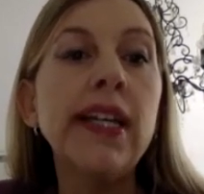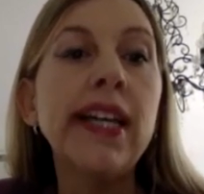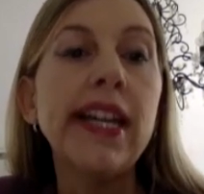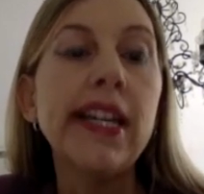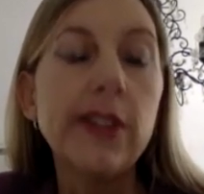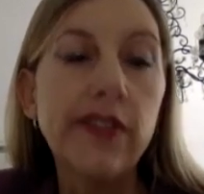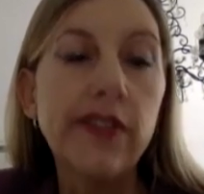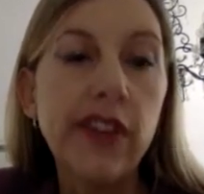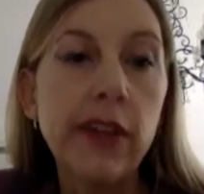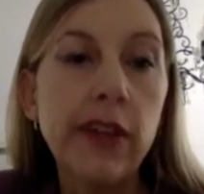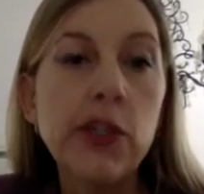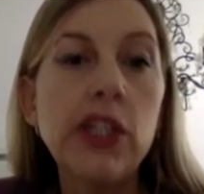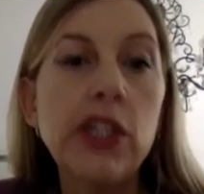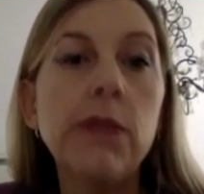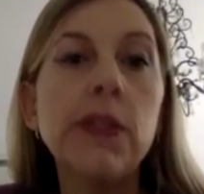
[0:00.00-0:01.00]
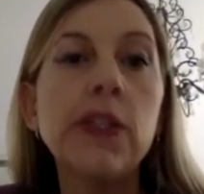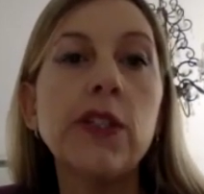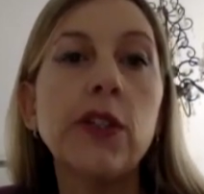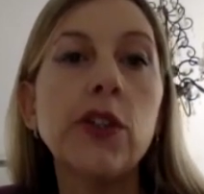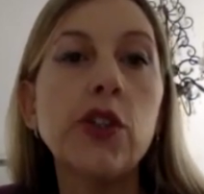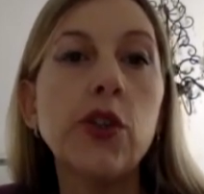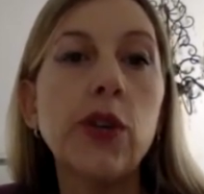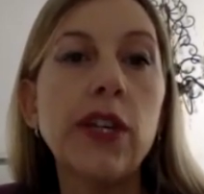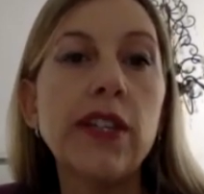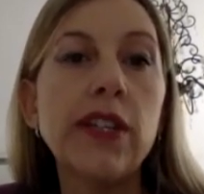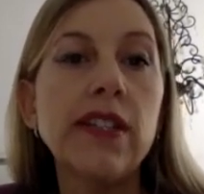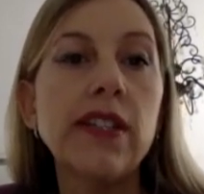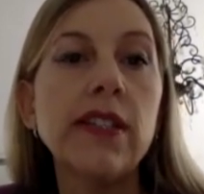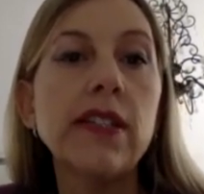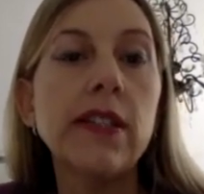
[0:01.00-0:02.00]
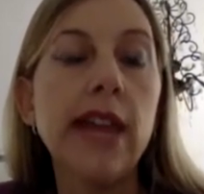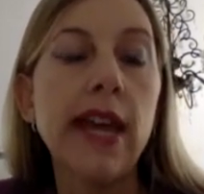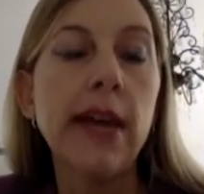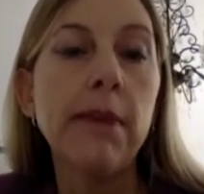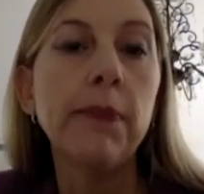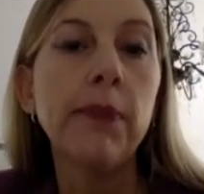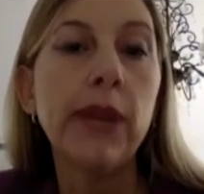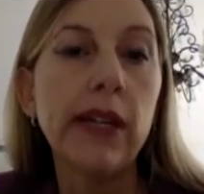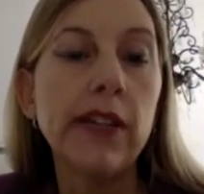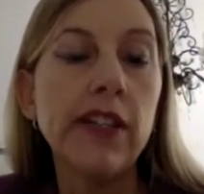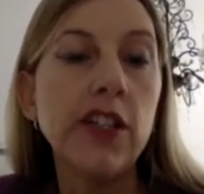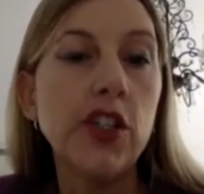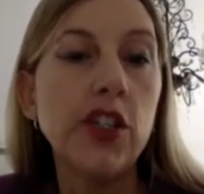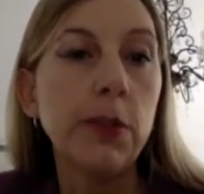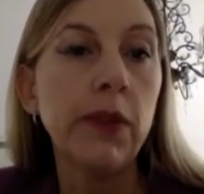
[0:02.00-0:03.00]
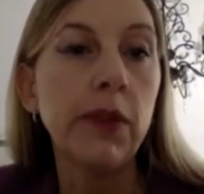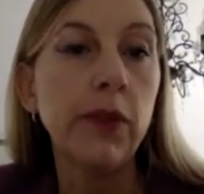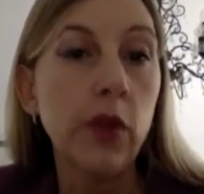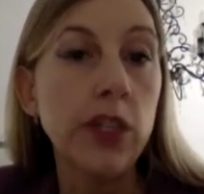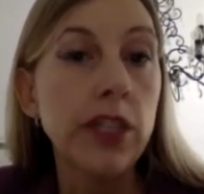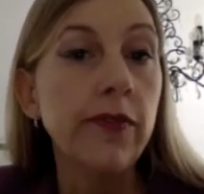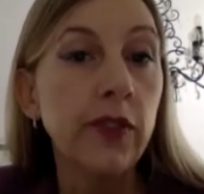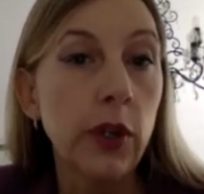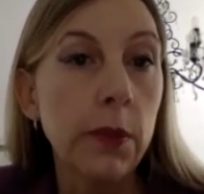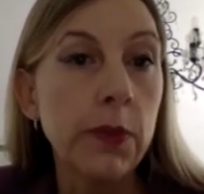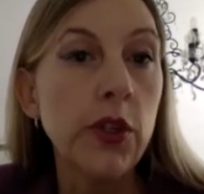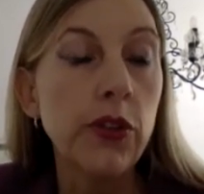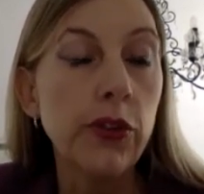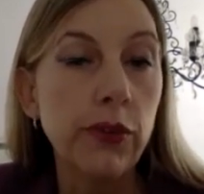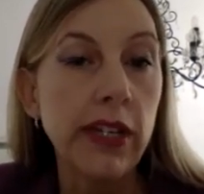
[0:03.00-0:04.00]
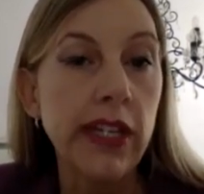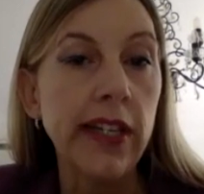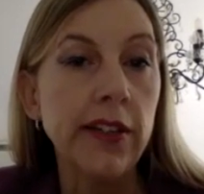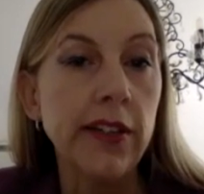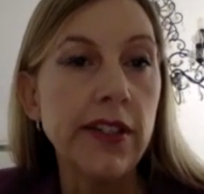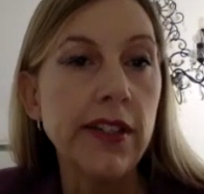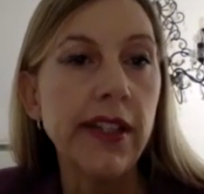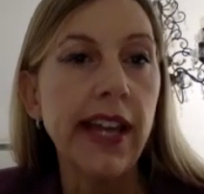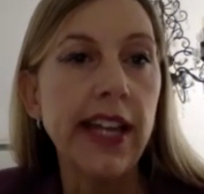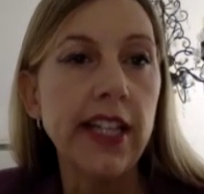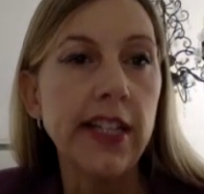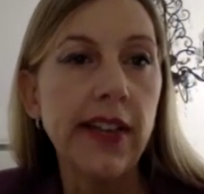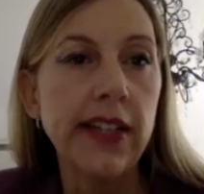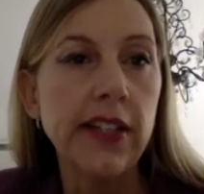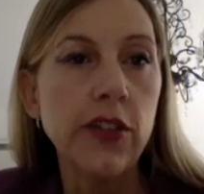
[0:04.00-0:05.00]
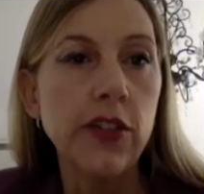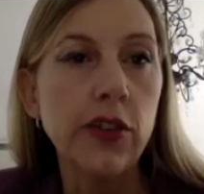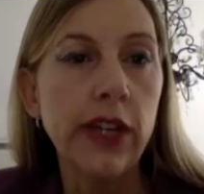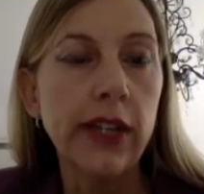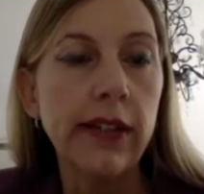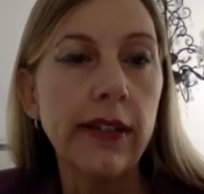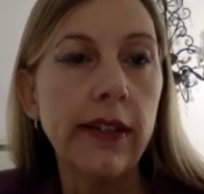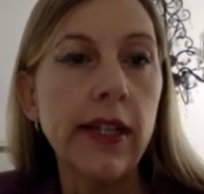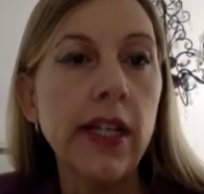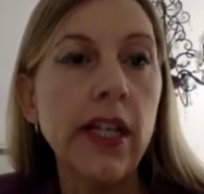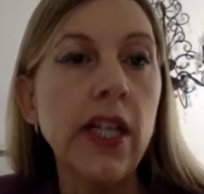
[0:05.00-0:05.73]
it very much limits their choices, and pregnancy should be avoided for up to 3 years in the case of acitretin.